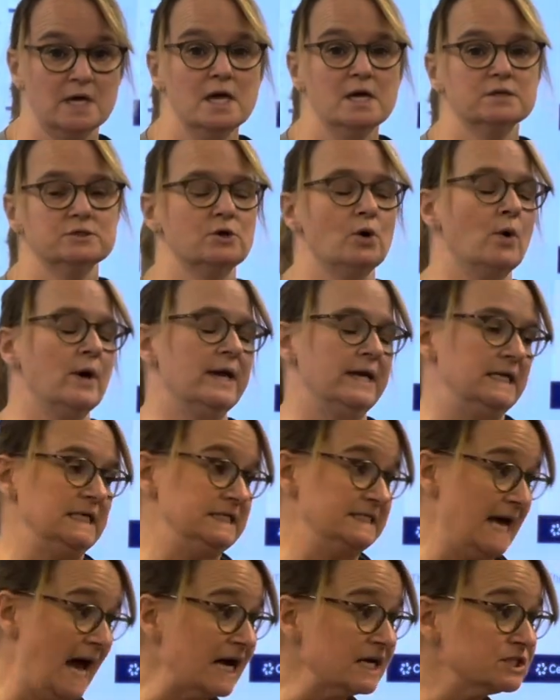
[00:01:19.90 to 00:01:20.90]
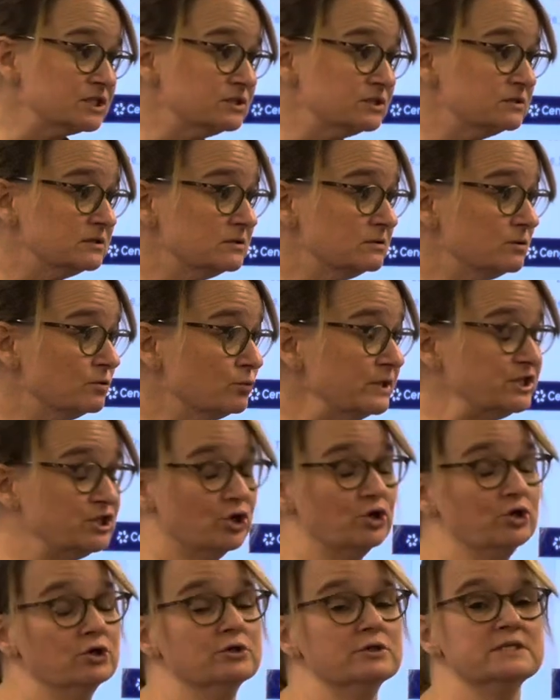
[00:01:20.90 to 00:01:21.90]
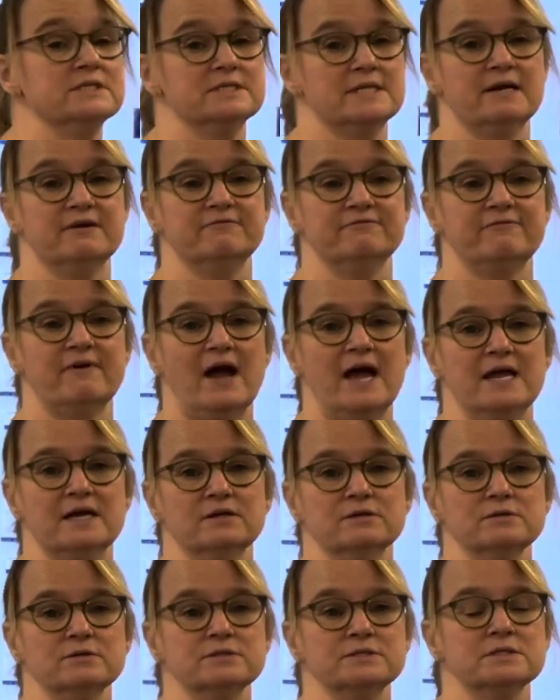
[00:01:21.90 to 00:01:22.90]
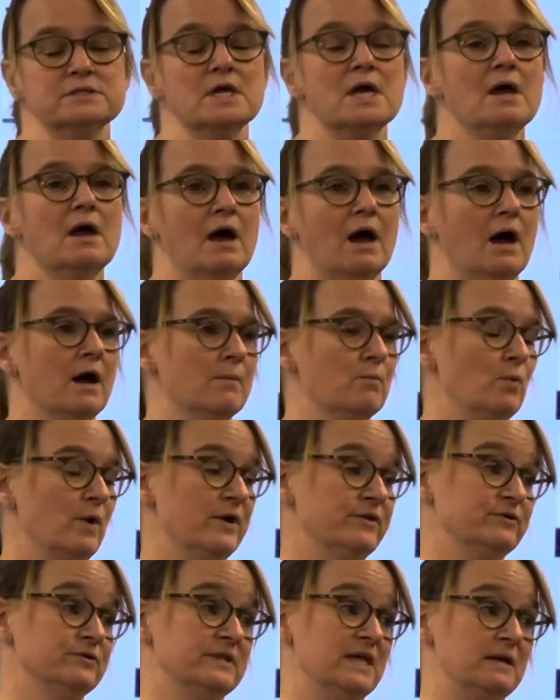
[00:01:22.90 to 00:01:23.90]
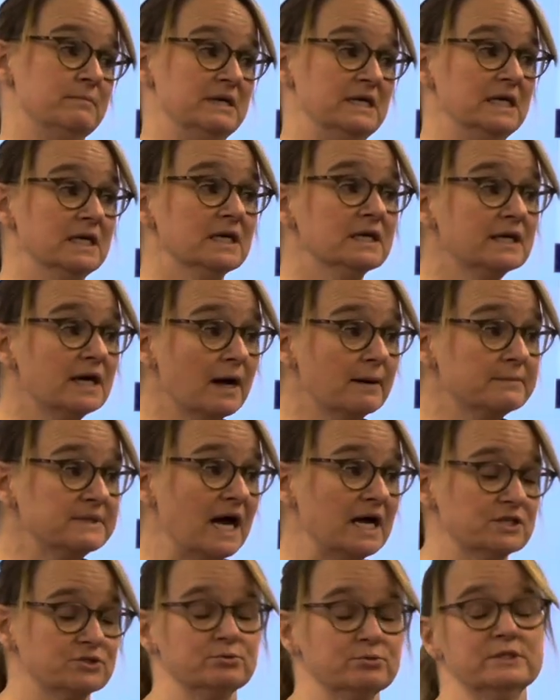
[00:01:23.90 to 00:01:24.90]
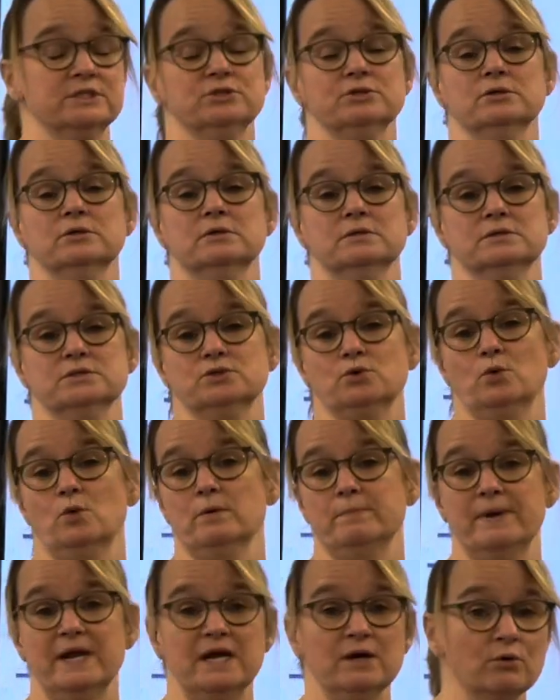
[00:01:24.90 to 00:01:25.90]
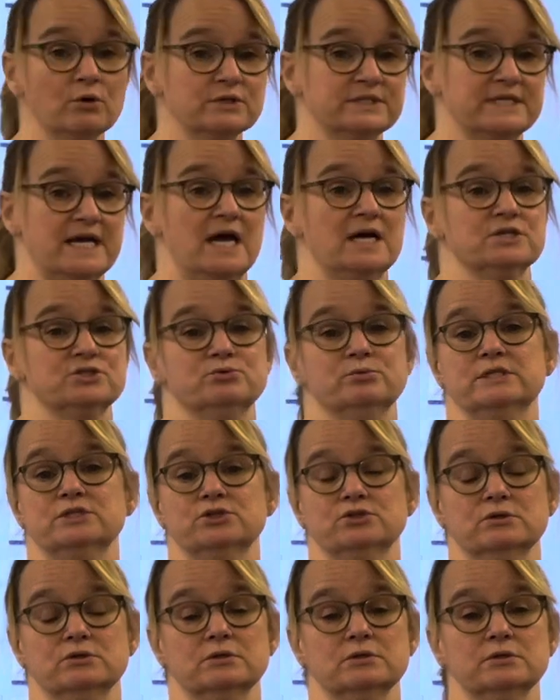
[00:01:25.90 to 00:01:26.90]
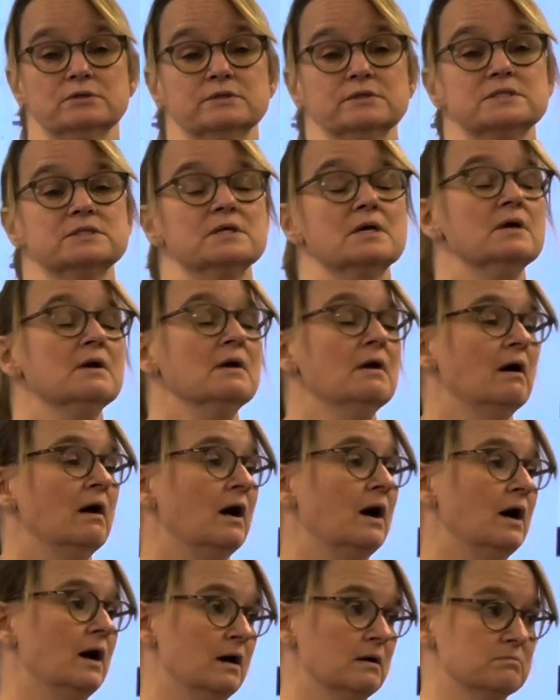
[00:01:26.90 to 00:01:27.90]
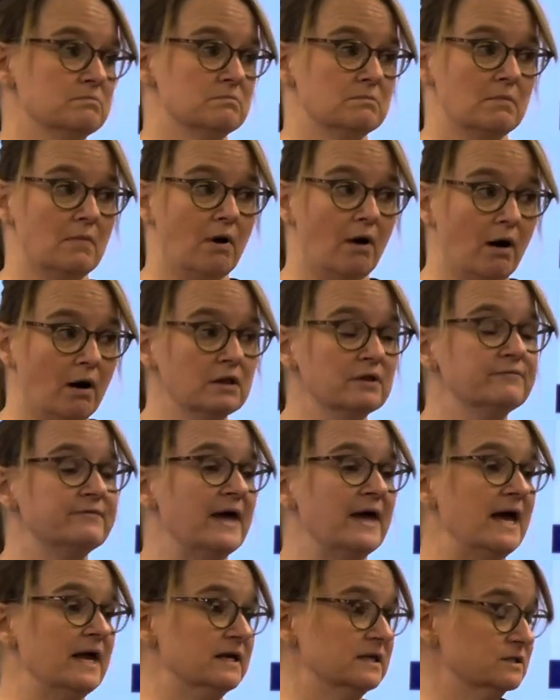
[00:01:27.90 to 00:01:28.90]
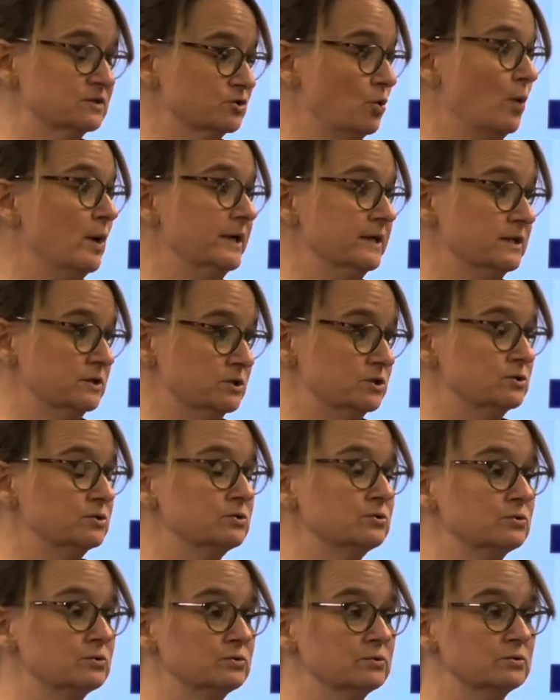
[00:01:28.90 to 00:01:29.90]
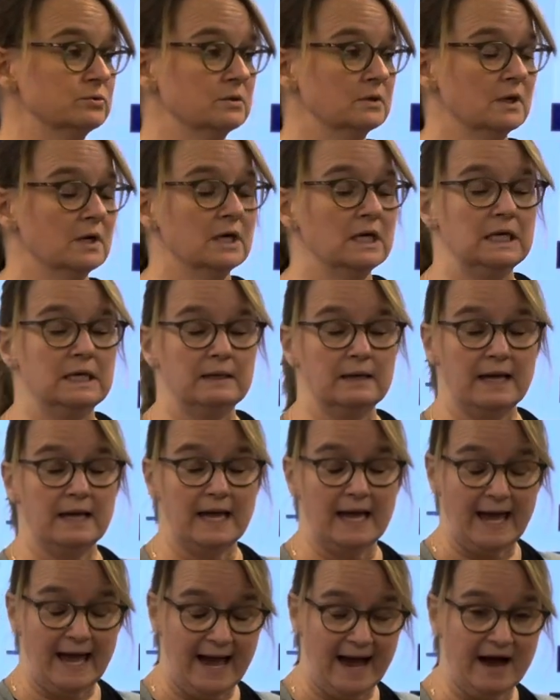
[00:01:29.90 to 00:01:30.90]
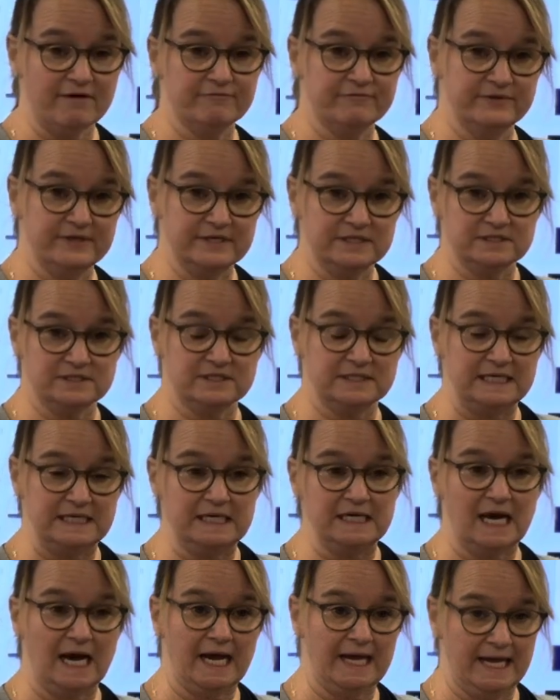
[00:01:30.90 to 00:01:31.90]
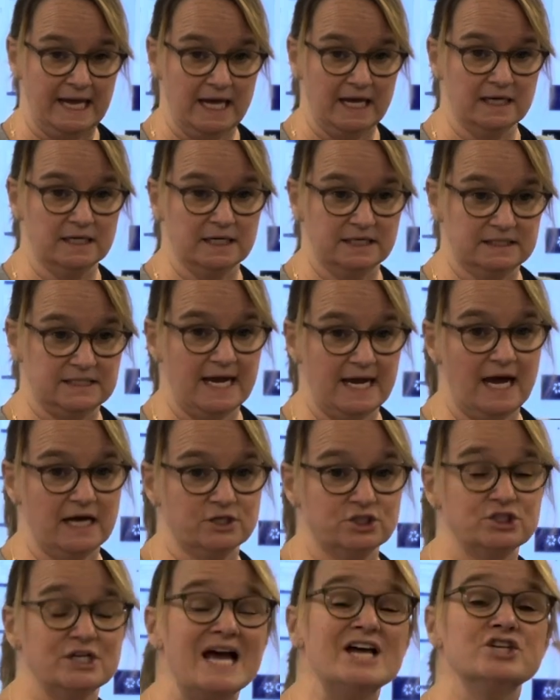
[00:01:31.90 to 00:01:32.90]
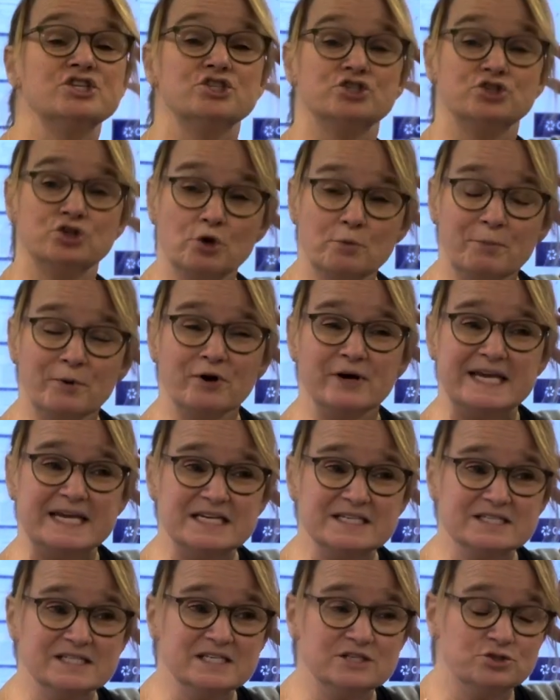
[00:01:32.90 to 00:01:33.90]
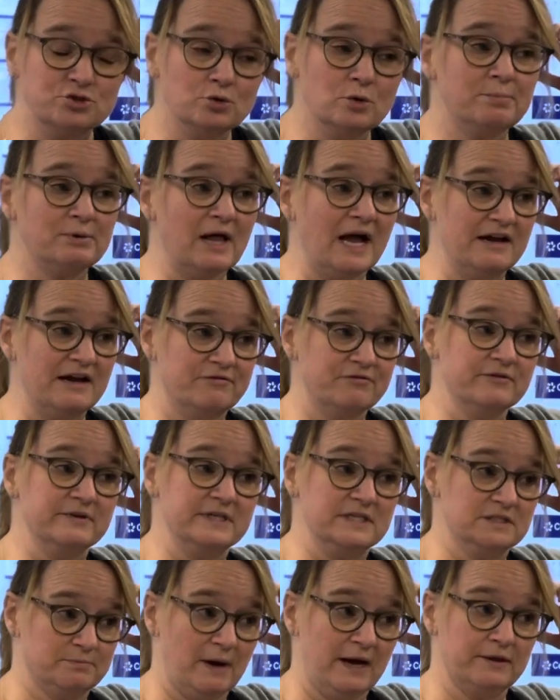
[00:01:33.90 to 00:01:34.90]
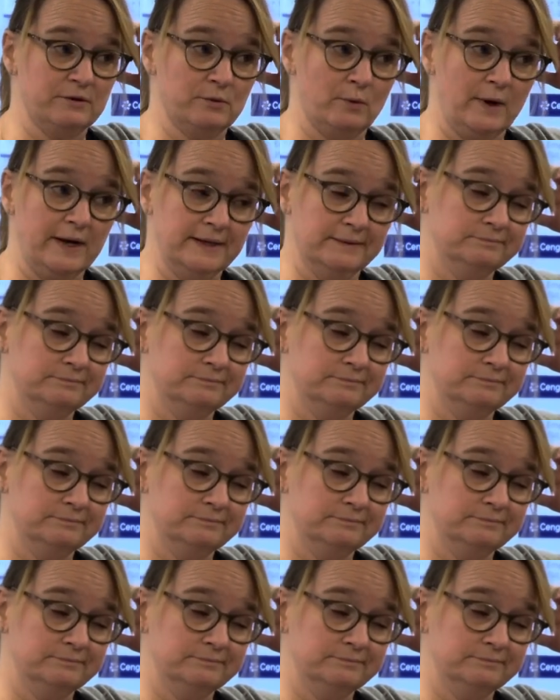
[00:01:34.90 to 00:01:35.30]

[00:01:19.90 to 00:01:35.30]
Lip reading: So any tax returns that it files, whether they be income tax returns or payroll tax returns, all of that is going to have this EIN attached. Super easy to apply for these, by the way.